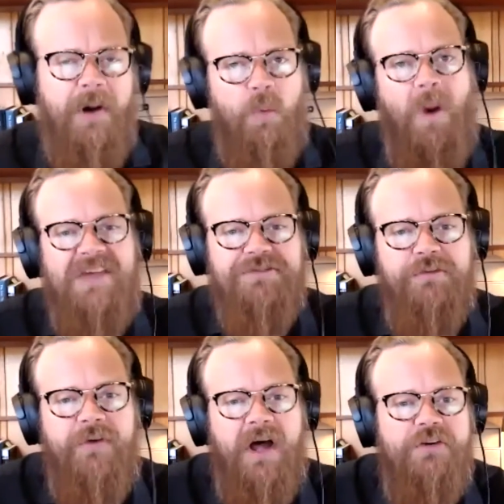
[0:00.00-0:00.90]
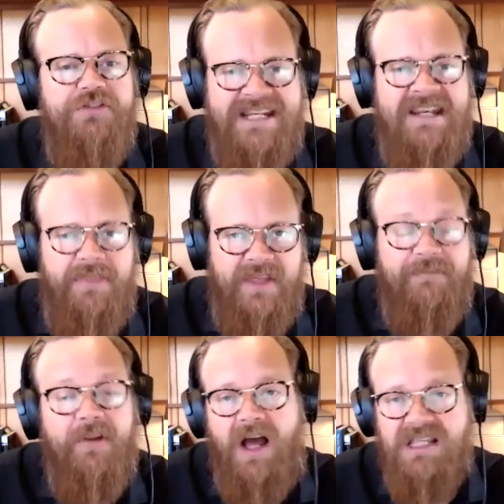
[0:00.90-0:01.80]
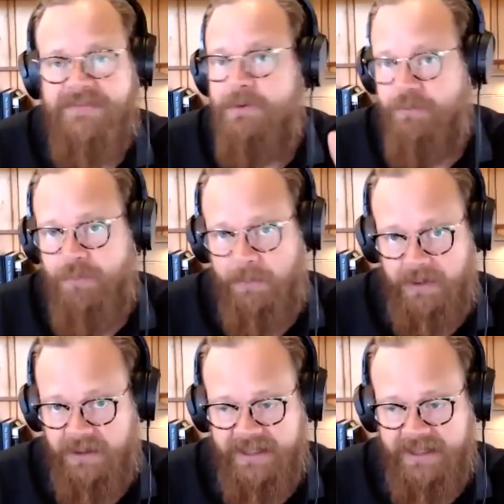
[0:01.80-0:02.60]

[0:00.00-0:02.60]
Western fathers didn't think philosophy was appropriate.